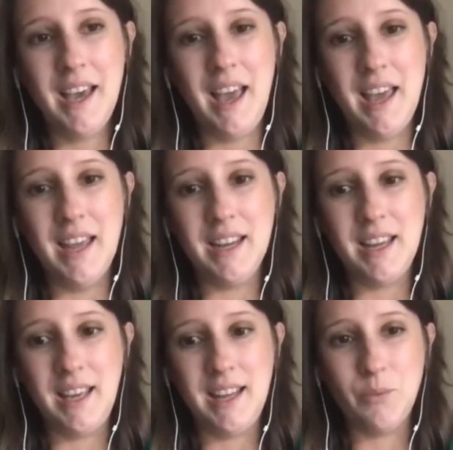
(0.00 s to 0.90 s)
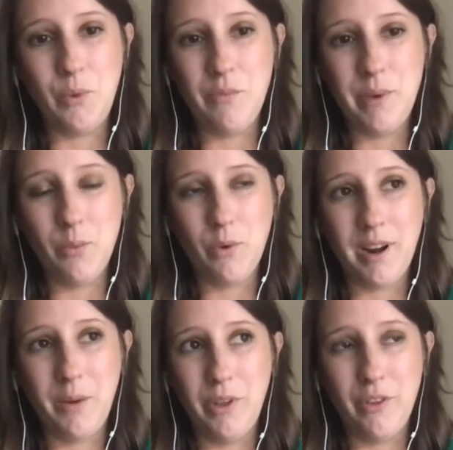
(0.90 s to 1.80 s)
And we've been
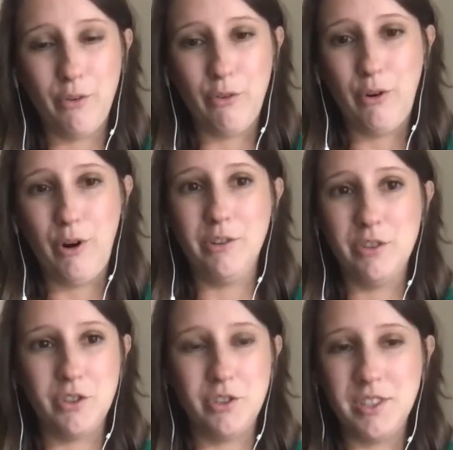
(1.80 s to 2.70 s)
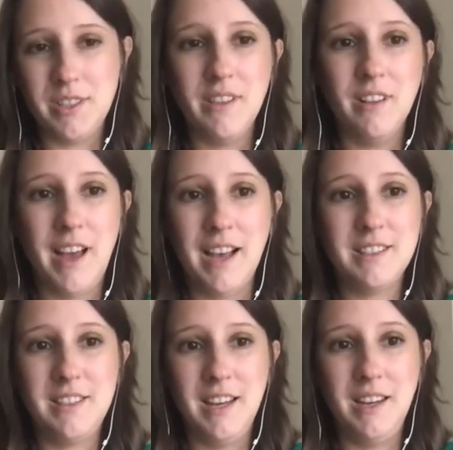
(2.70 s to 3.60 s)
working with over 400 churches in the
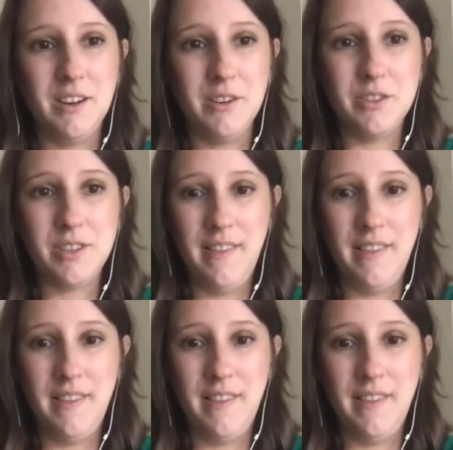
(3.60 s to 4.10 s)
last 10 years,